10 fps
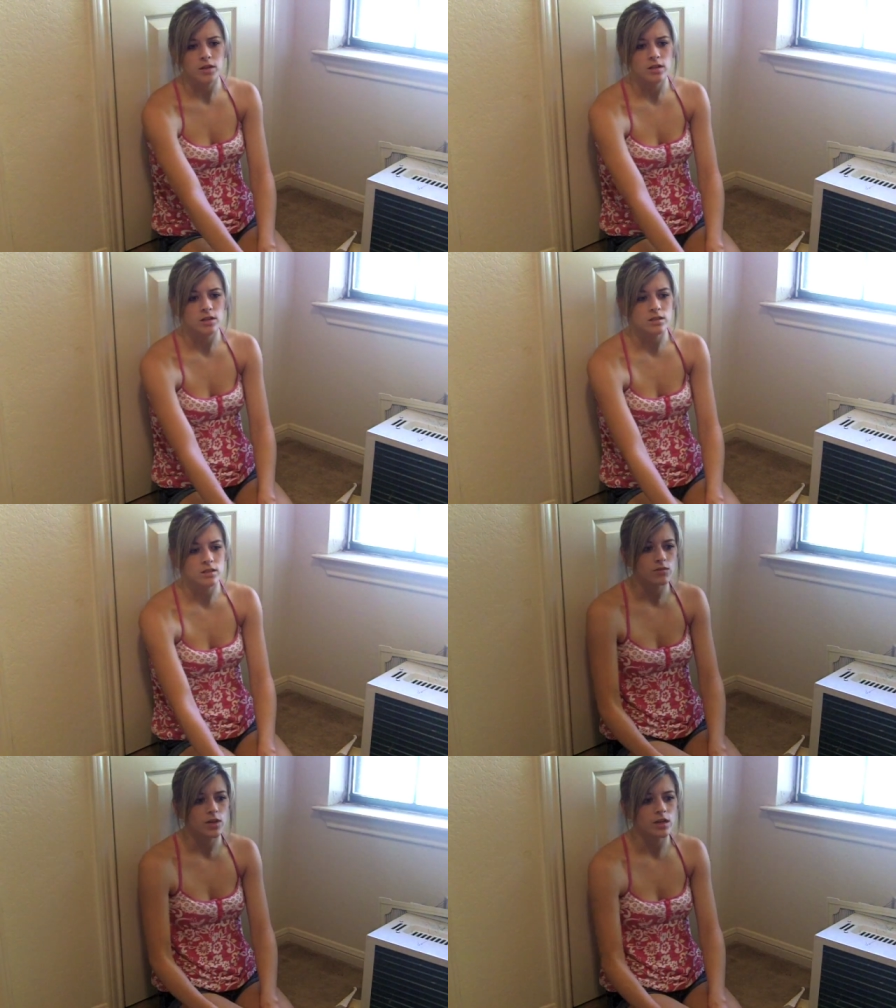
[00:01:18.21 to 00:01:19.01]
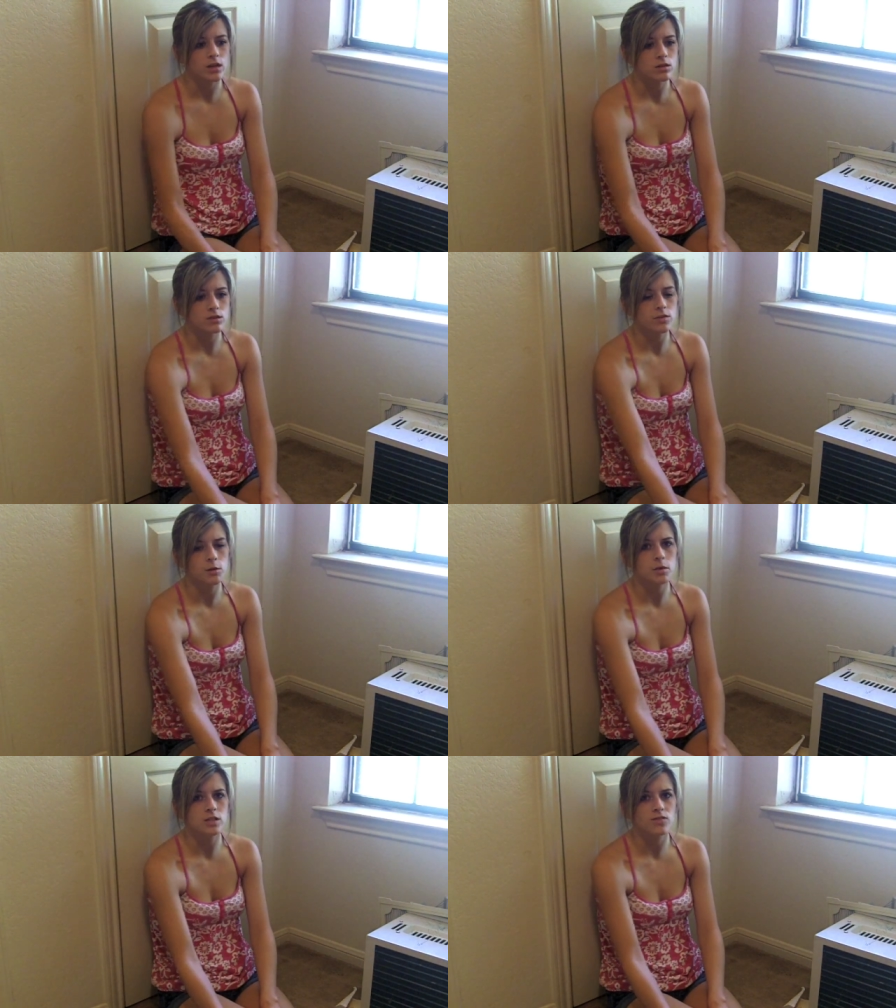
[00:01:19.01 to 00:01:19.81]
He does videos of
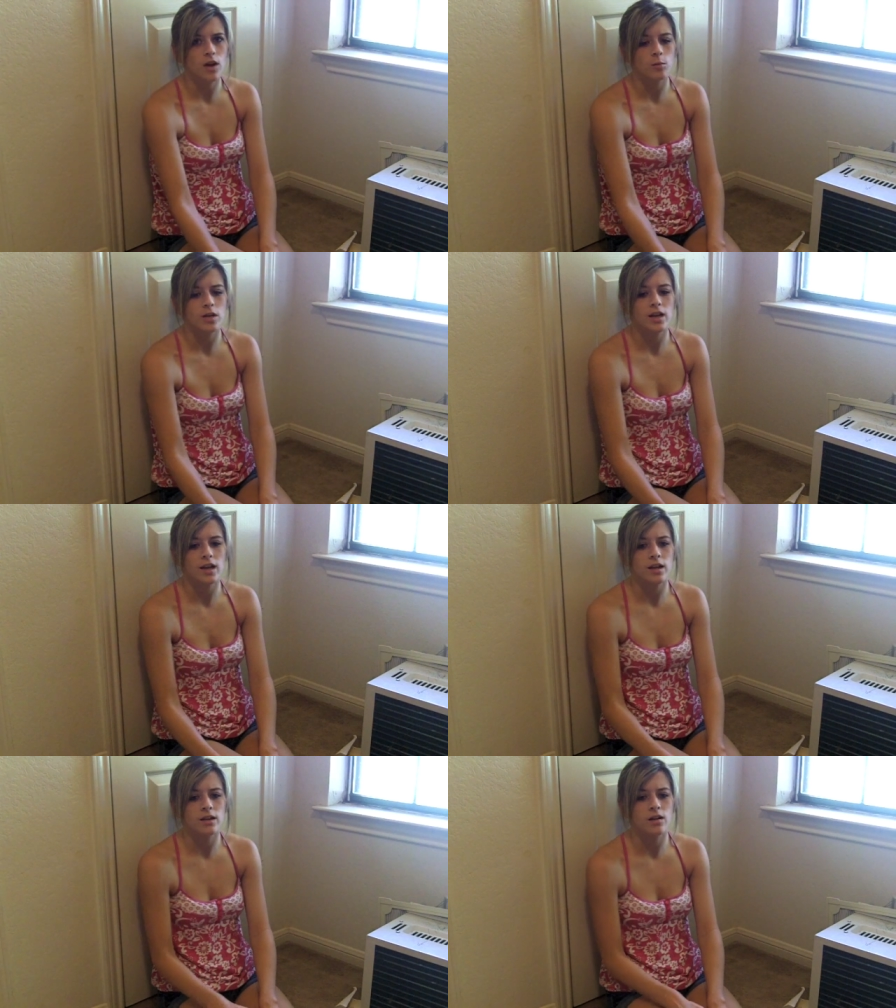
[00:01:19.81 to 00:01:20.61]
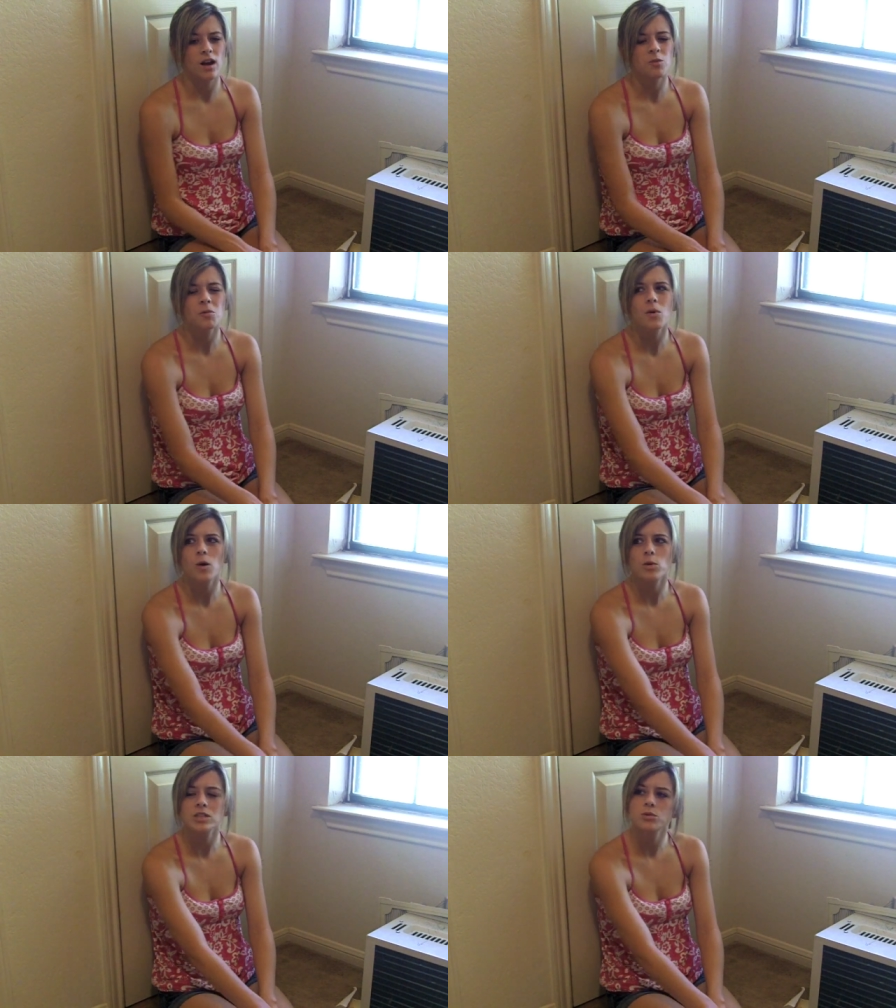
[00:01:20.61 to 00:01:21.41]
him and his family. And I remember
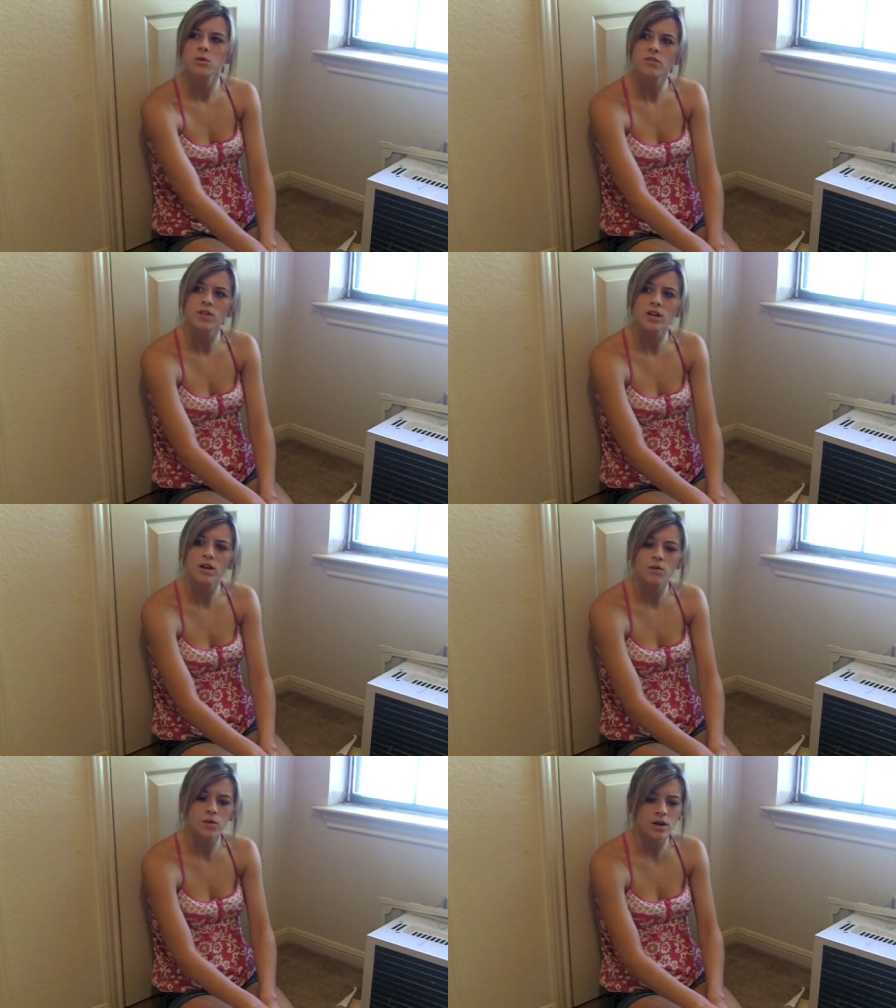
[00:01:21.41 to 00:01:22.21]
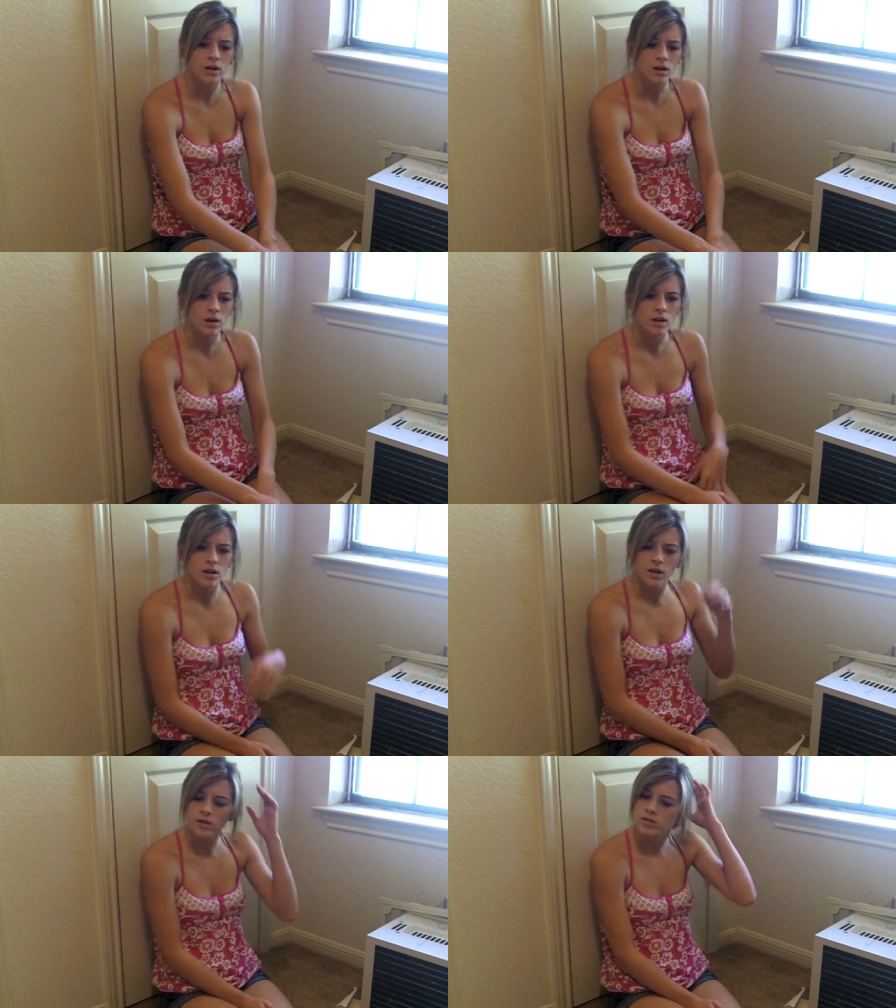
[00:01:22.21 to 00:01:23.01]
I watched one video where
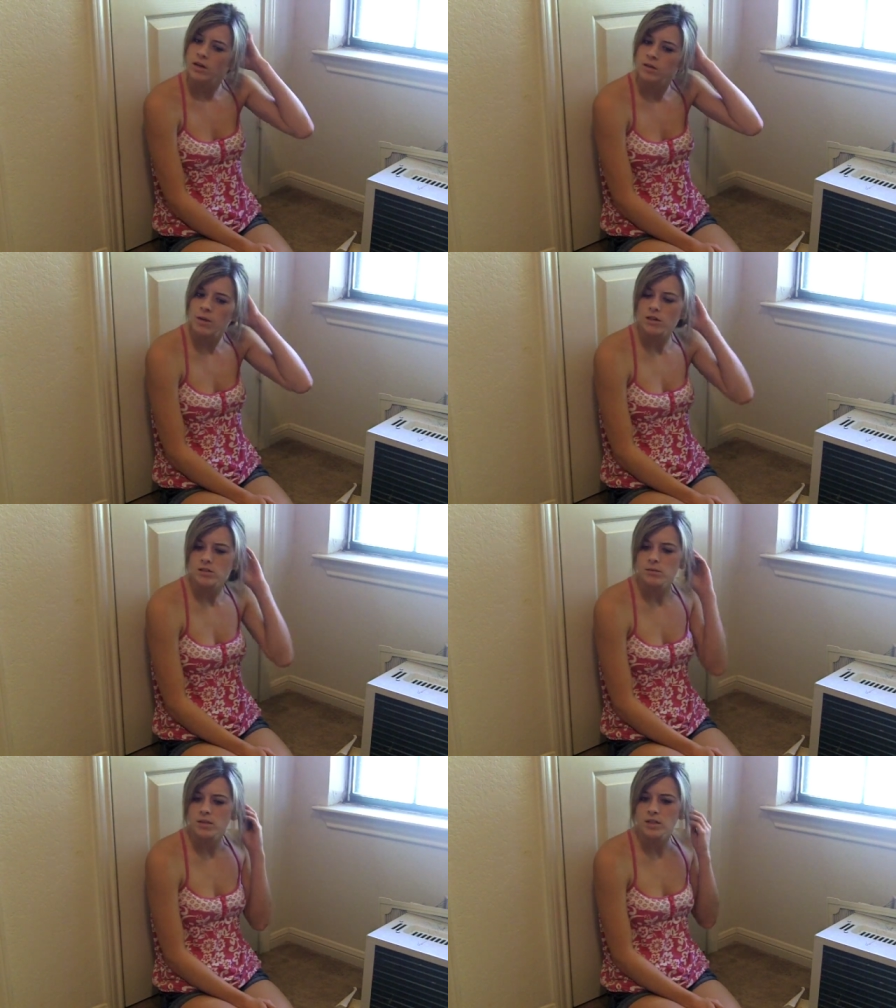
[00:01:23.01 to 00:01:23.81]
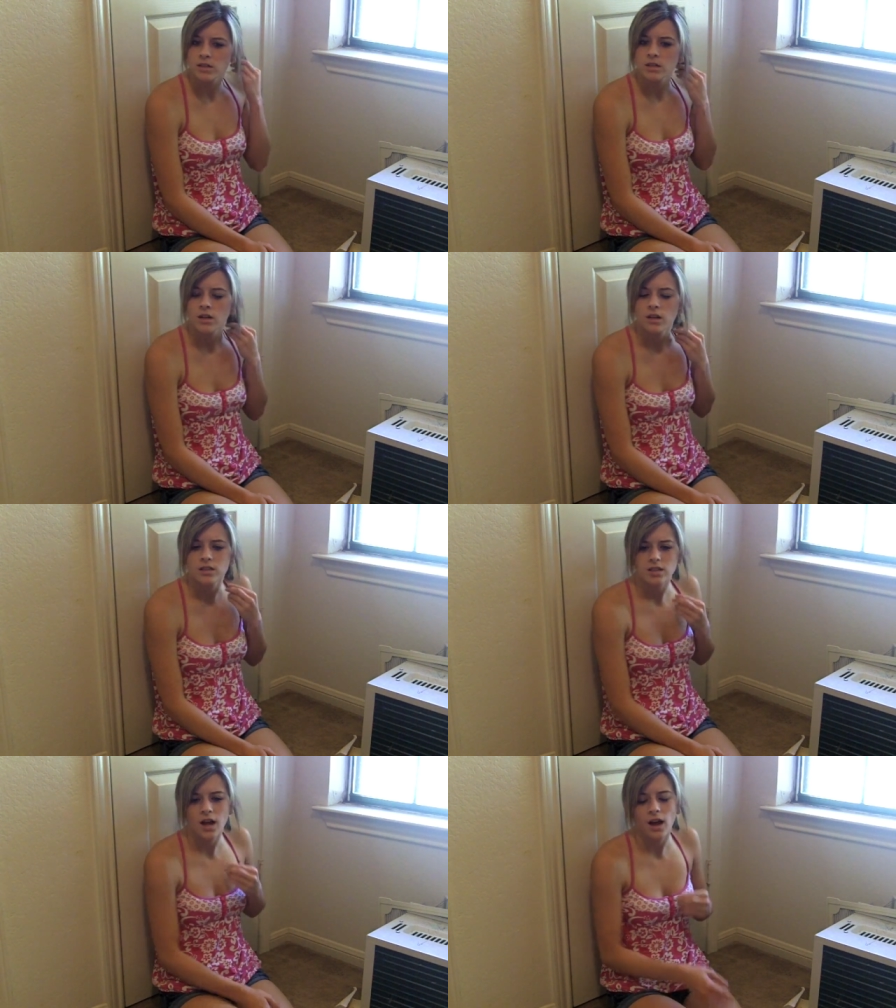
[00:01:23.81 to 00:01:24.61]
he was talking about spending
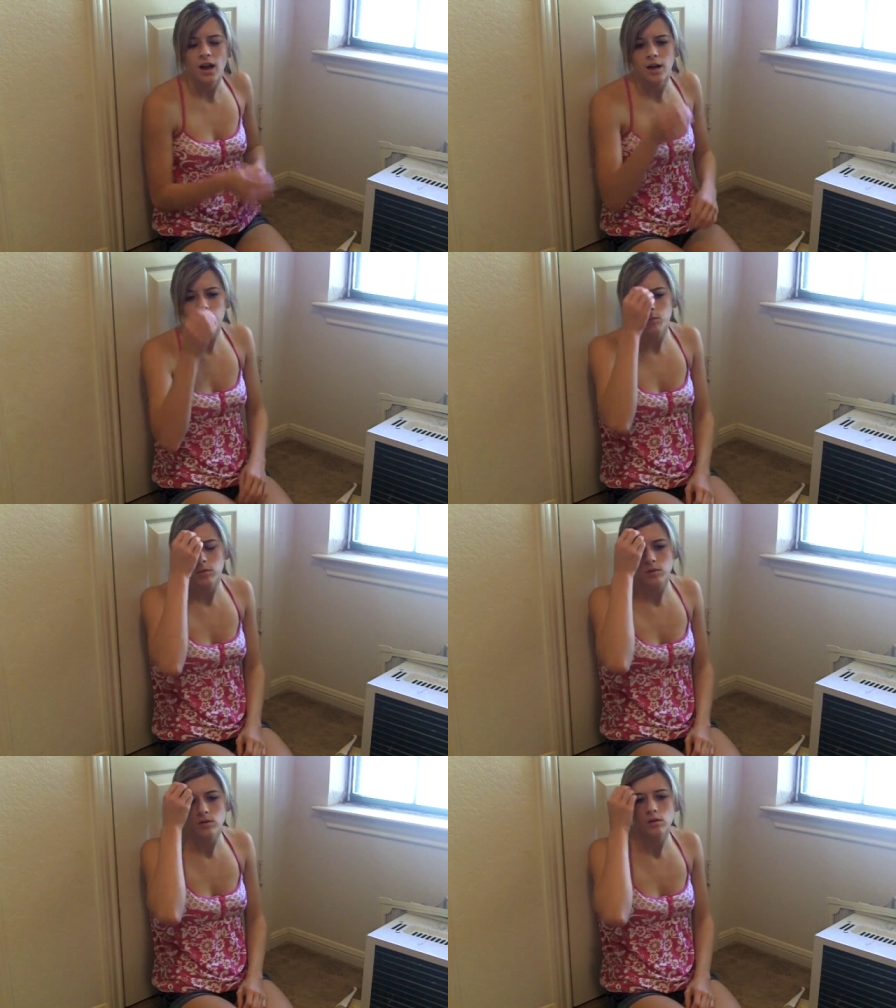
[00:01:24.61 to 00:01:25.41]
time